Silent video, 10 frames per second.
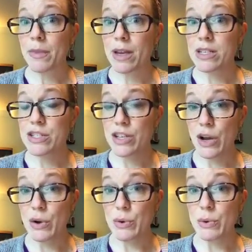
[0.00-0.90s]

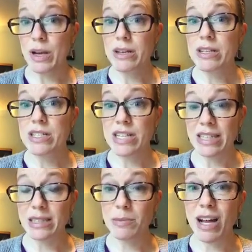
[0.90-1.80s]
So
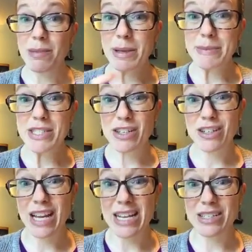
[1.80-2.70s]
check the blog, but be sure
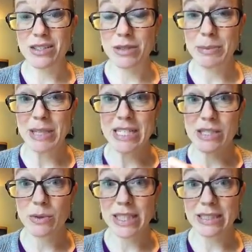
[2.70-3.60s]
you catch the replays
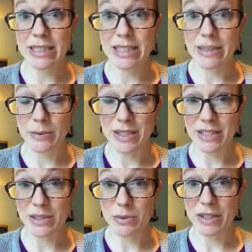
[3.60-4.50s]
quickly within
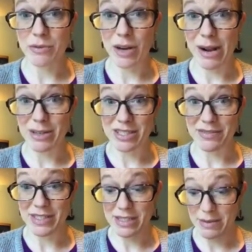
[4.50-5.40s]
the 24 hours
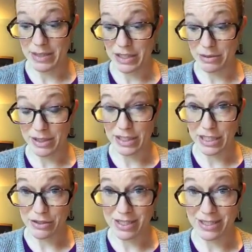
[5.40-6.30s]
if it's something you're really
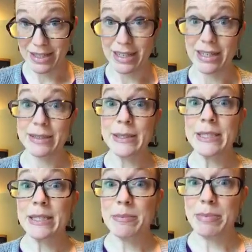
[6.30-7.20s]
interested in.
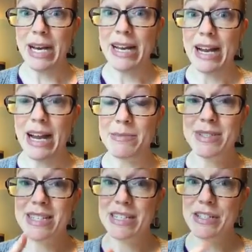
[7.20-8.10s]
But
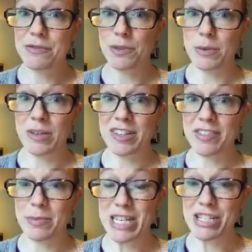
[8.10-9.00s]
stay tuned for more
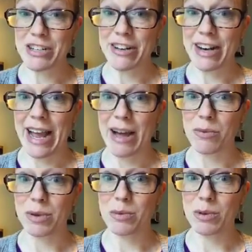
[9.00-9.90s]
information on how
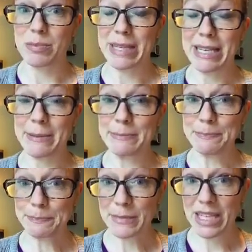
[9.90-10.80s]
we will be
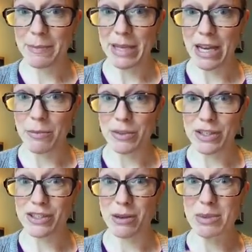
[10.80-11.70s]
keeping up with our
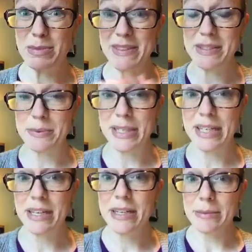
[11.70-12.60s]
scopes. But this week,
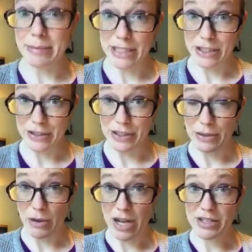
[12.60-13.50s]
be sure that
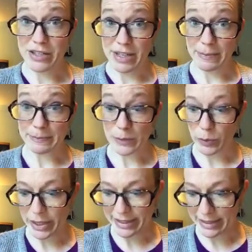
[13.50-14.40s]
you watch them
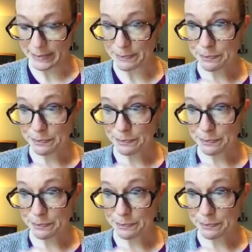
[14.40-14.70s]
quickly.